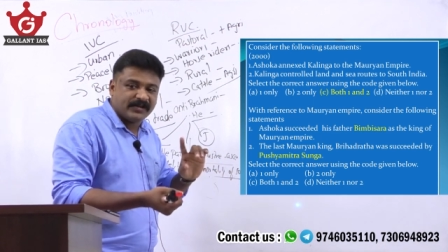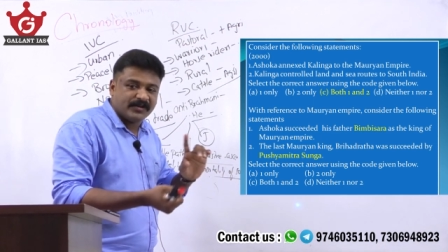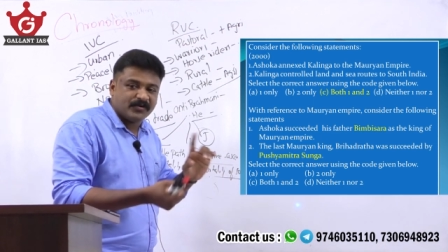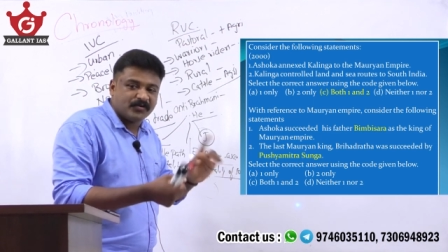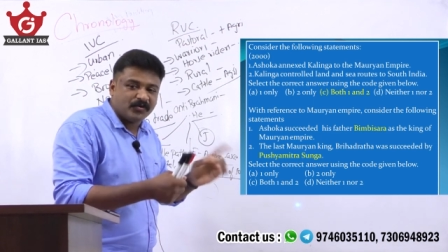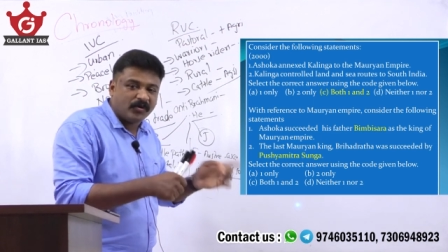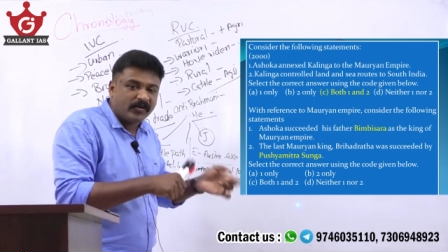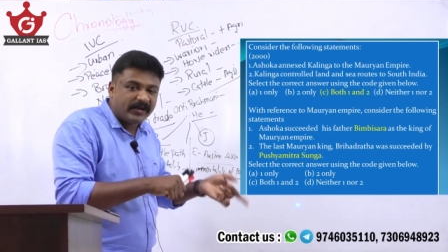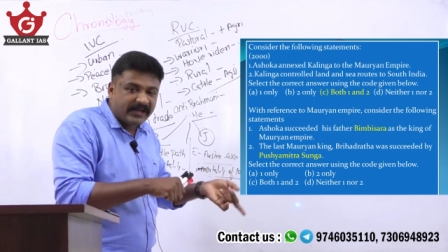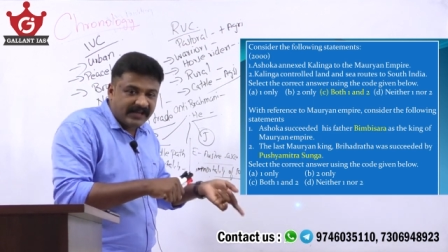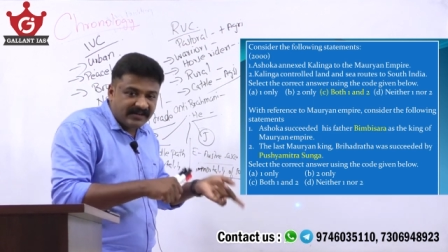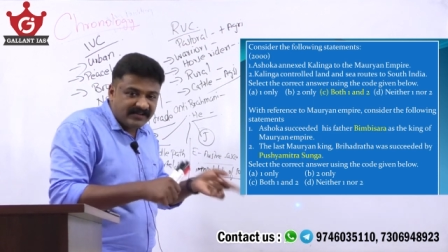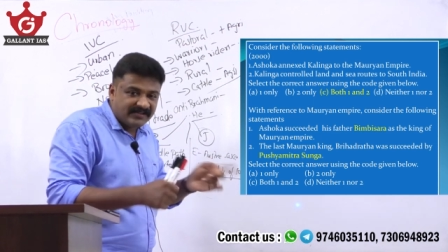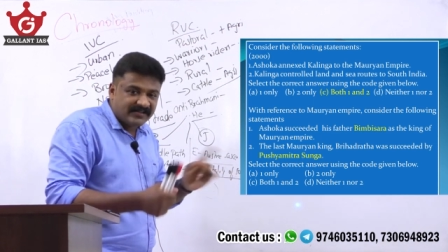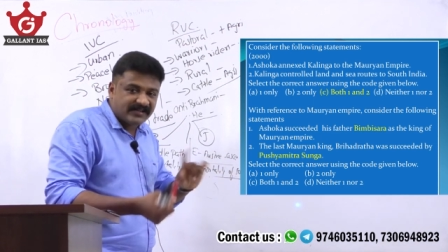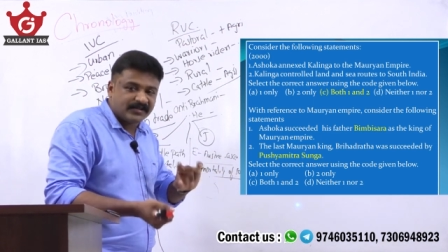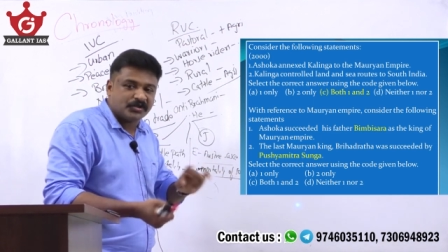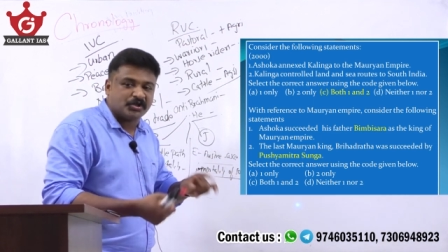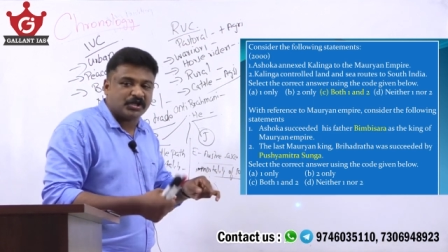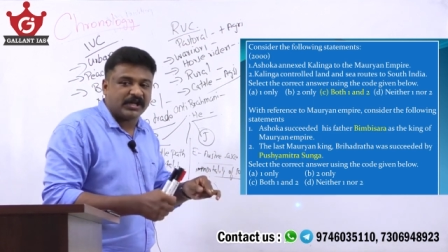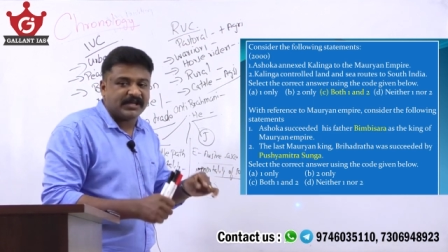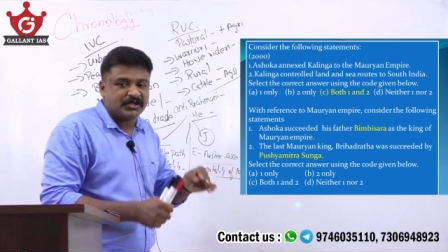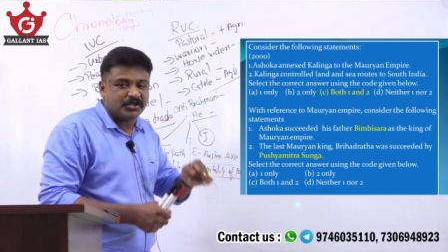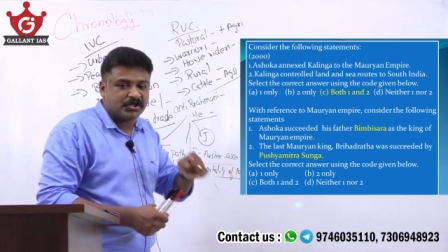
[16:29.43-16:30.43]
you know,
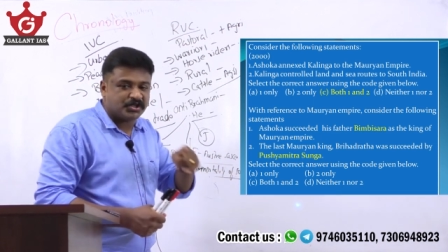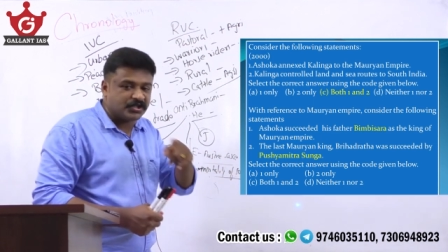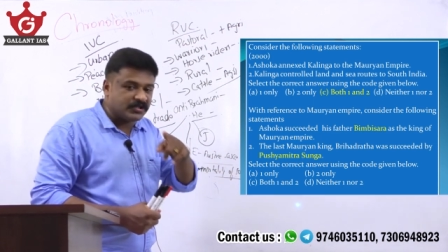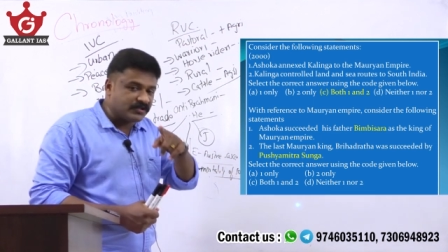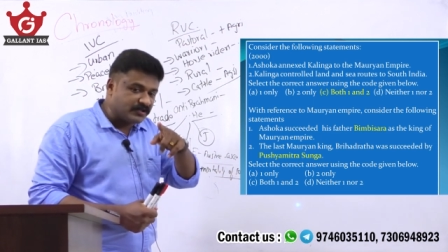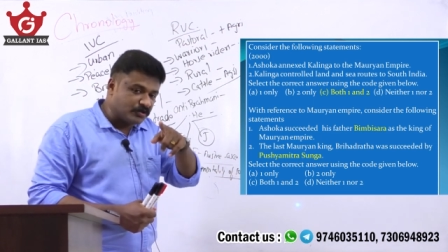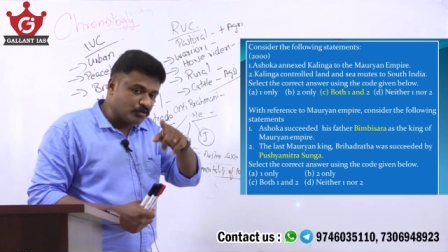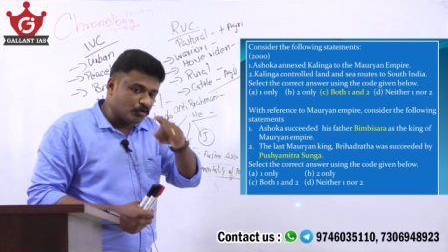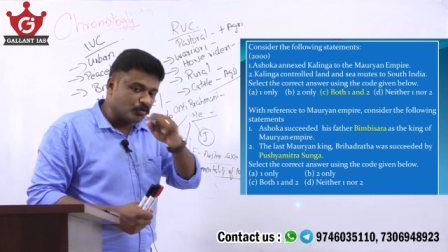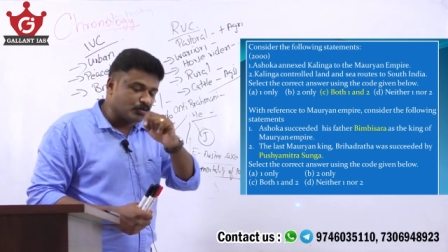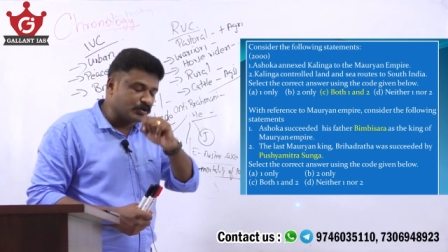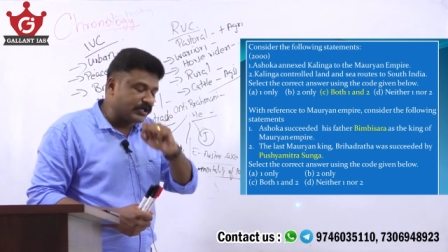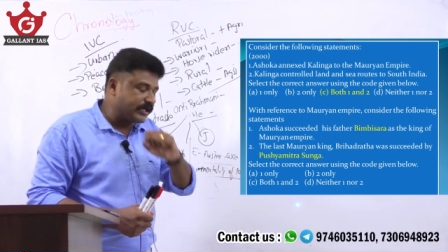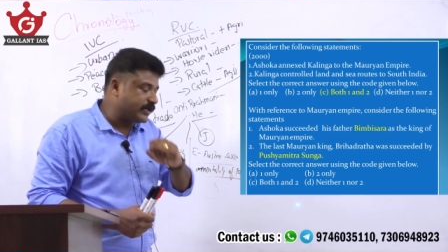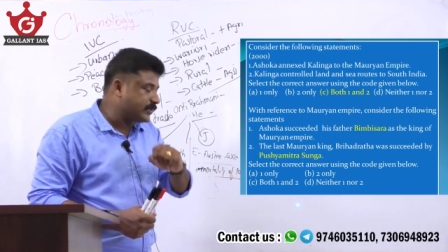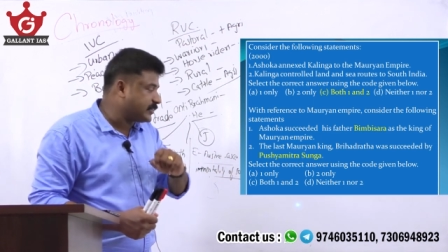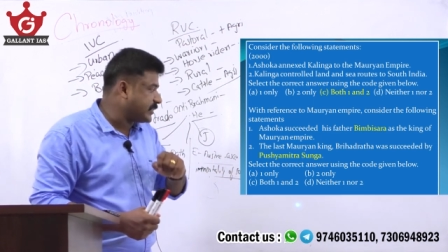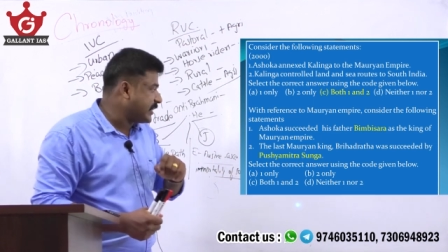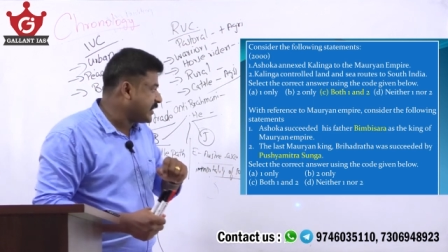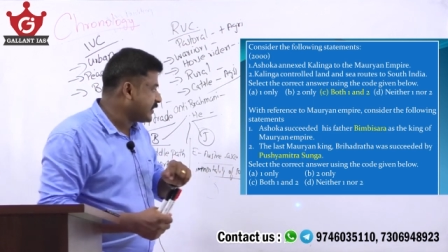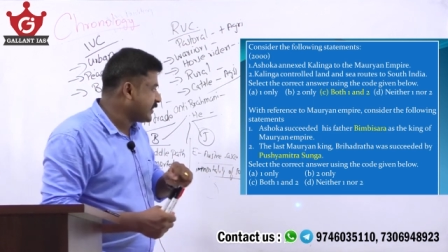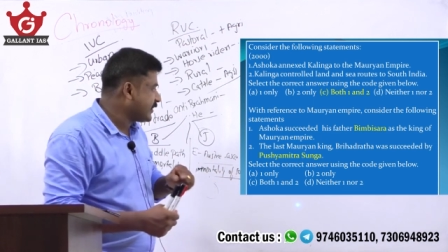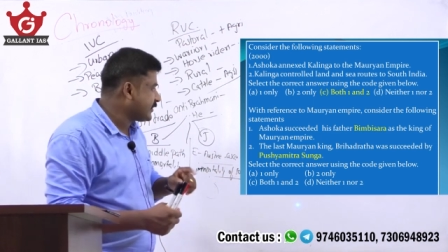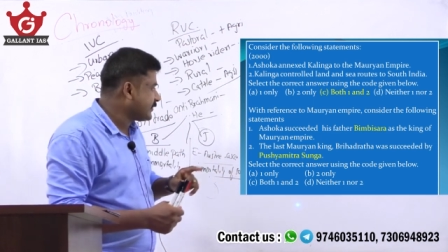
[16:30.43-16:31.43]
interchanged. So
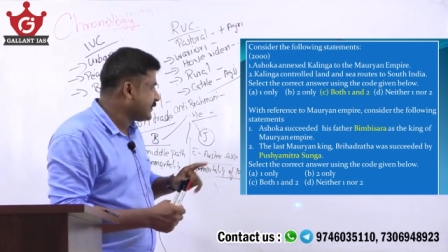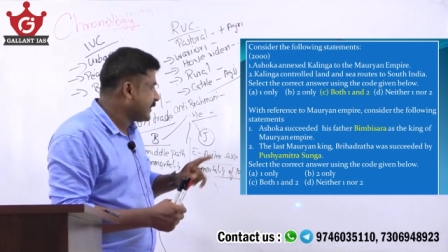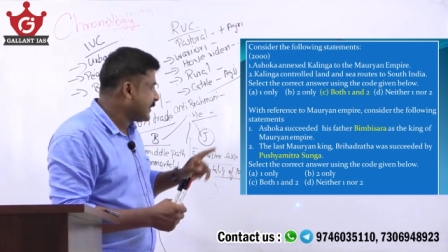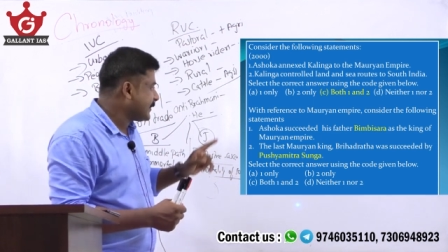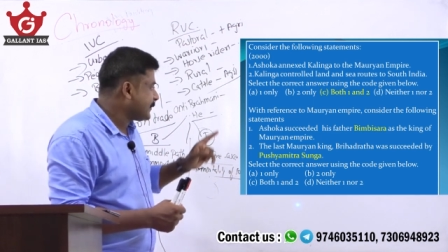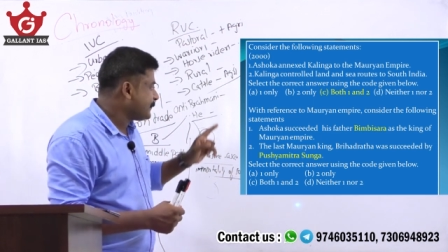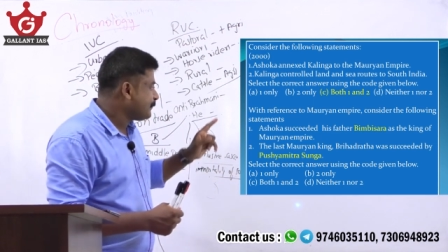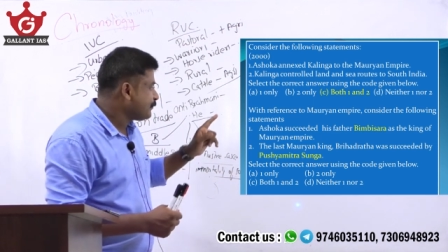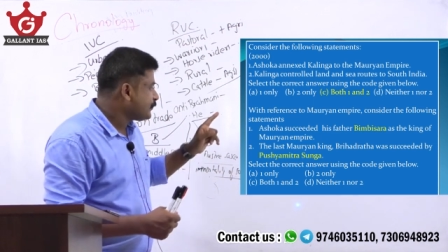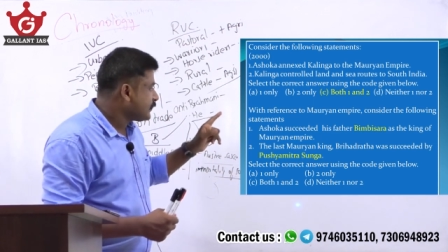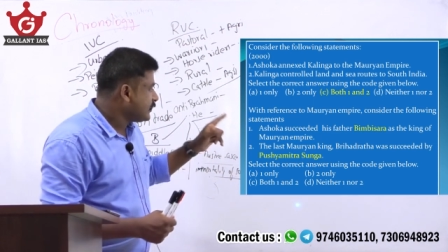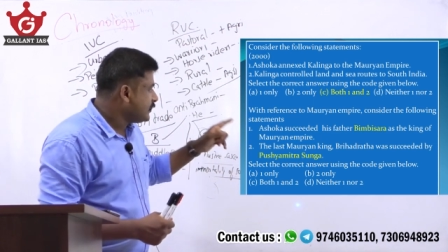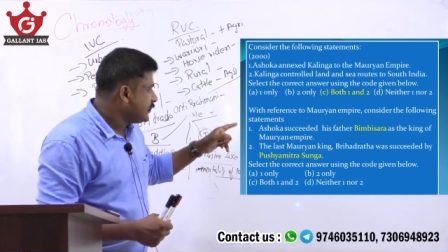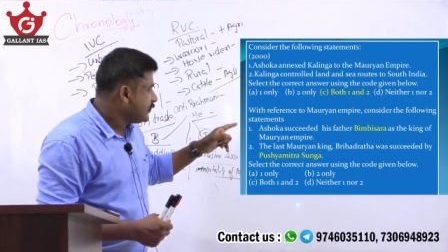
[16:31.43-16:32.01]
take care of that.